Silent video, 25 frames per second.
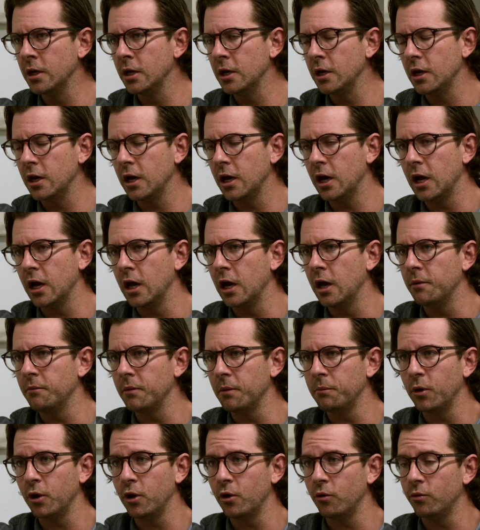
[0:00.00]
I
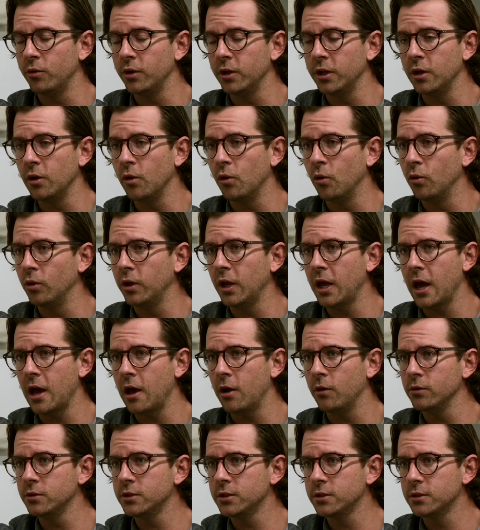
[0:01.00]
bought a really old
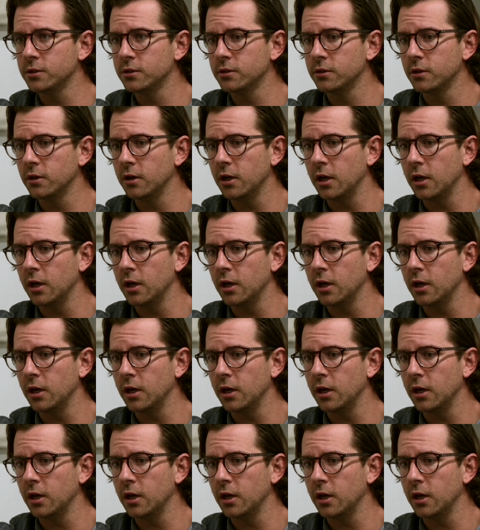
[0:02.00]
house.